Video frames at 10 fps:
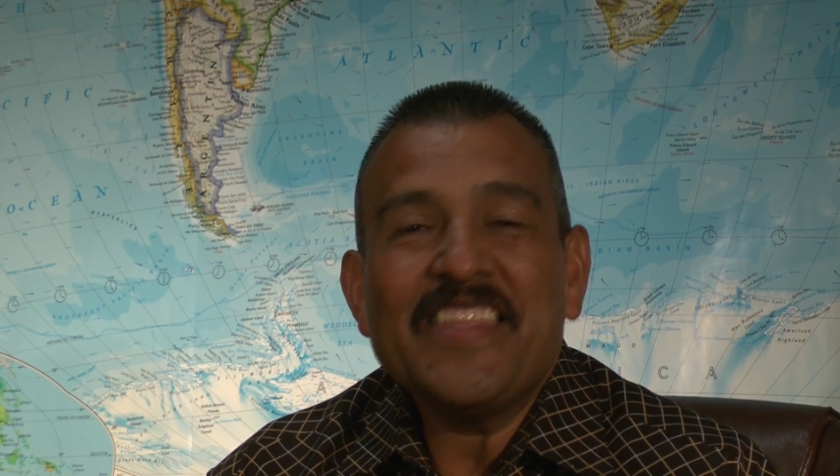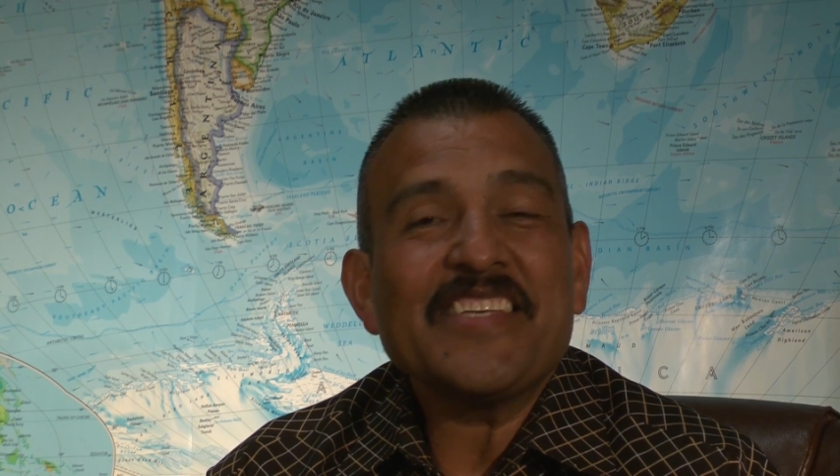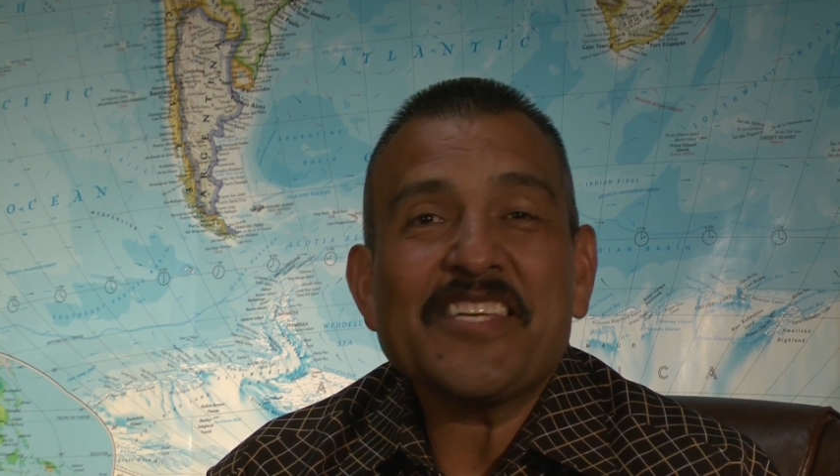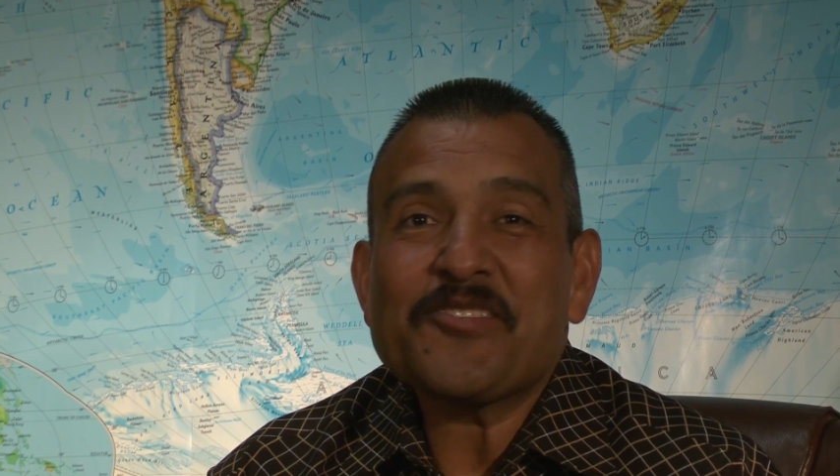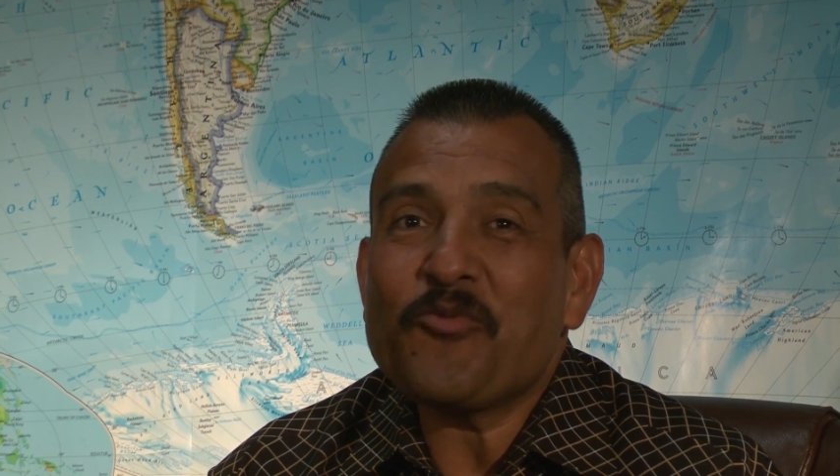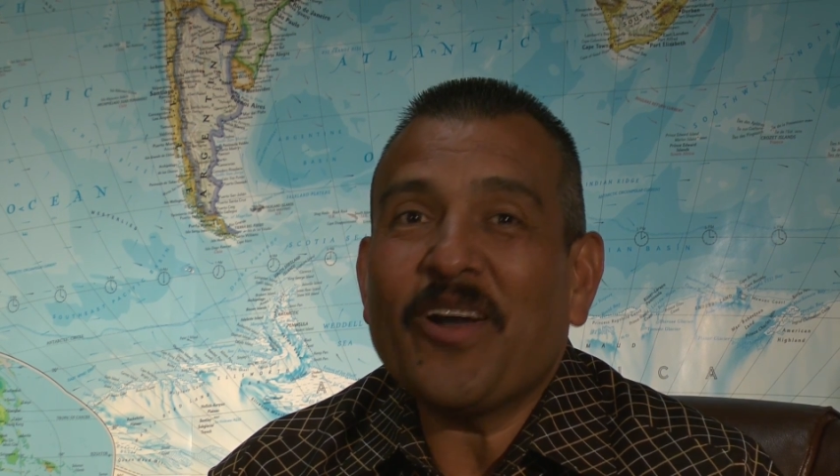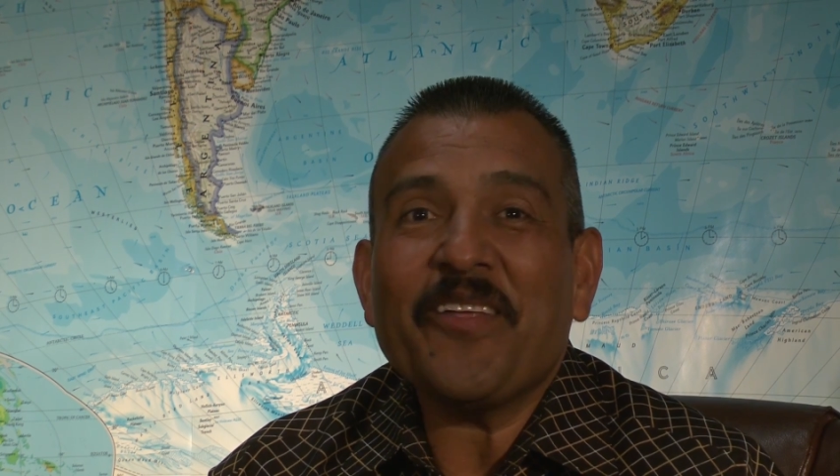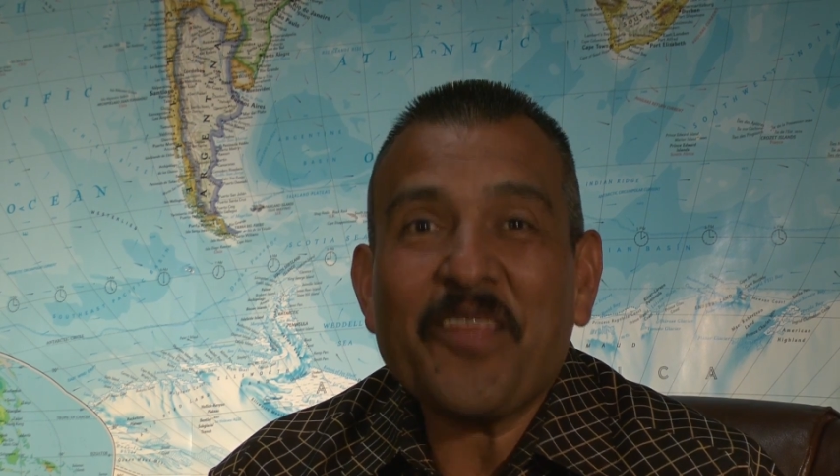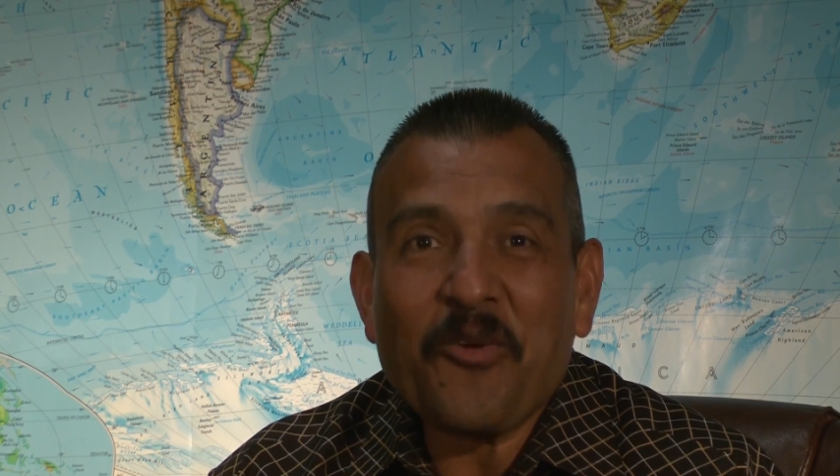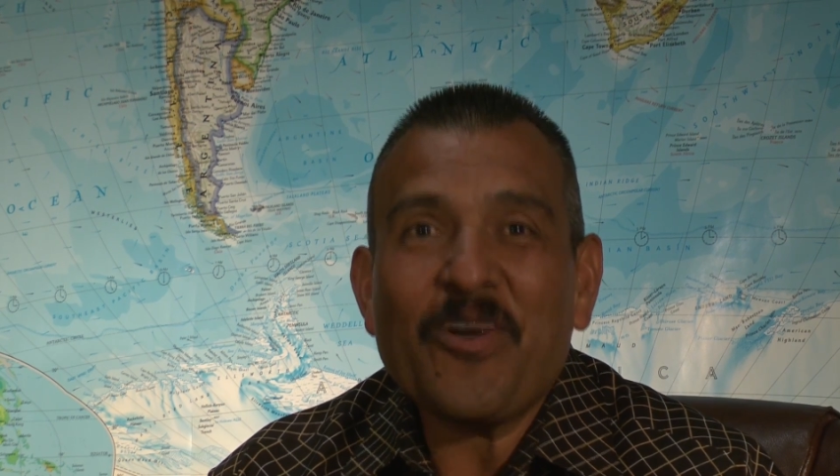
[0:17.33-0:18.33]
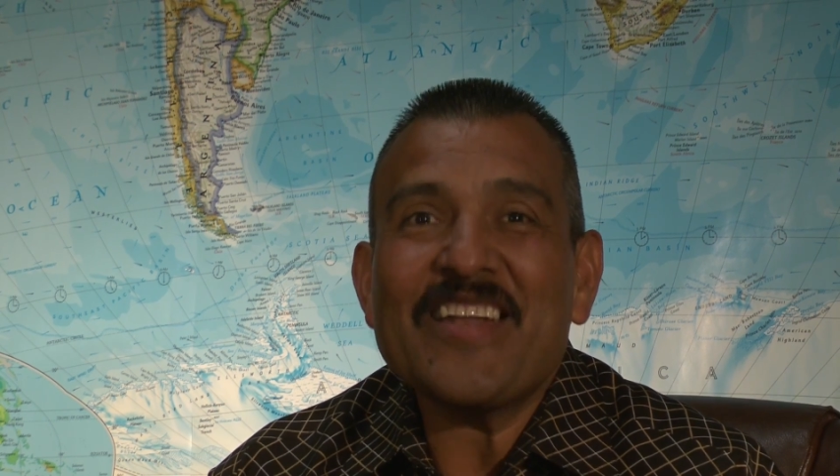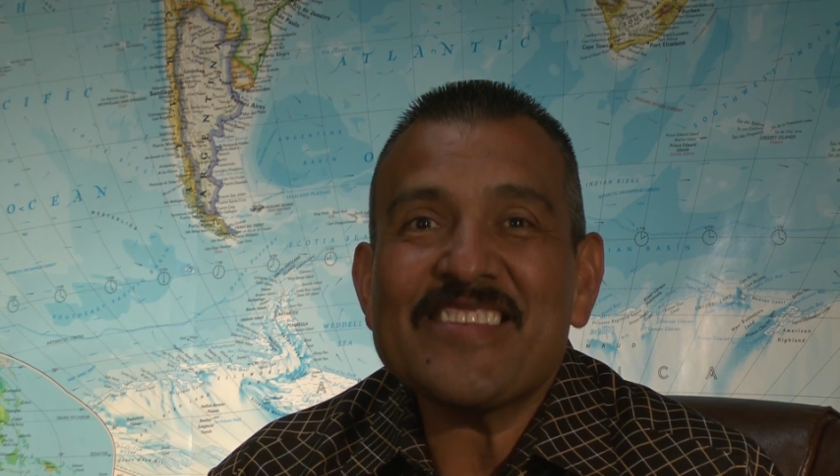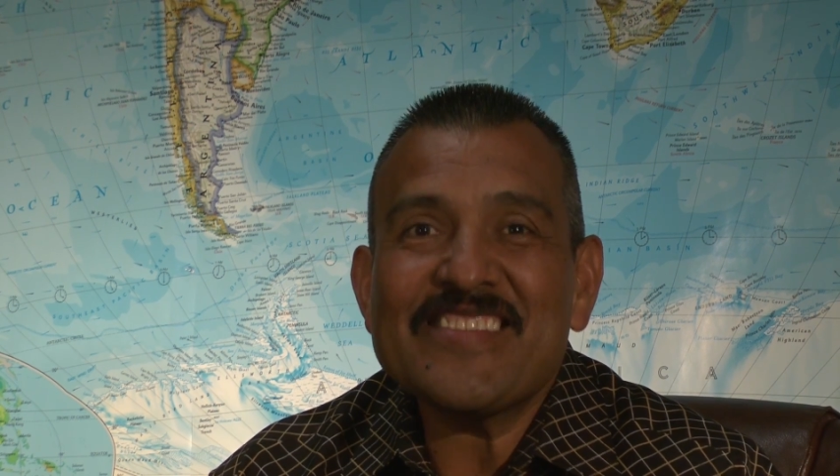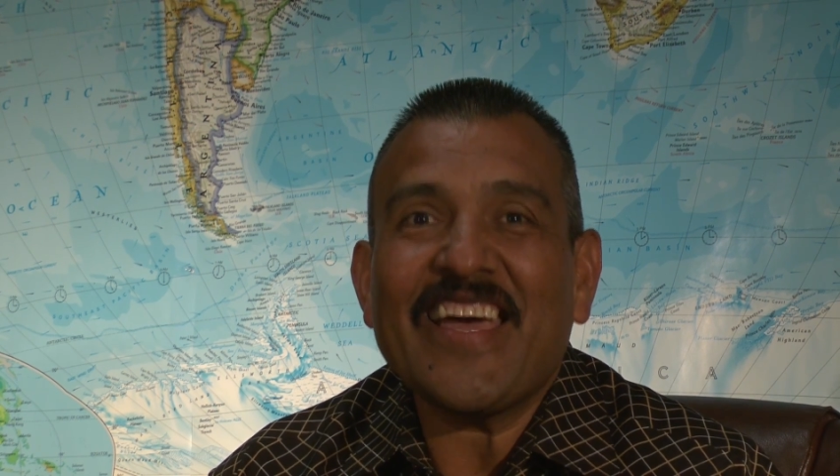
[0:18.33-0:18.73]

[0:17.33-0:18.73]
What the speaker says: This is one of the greatest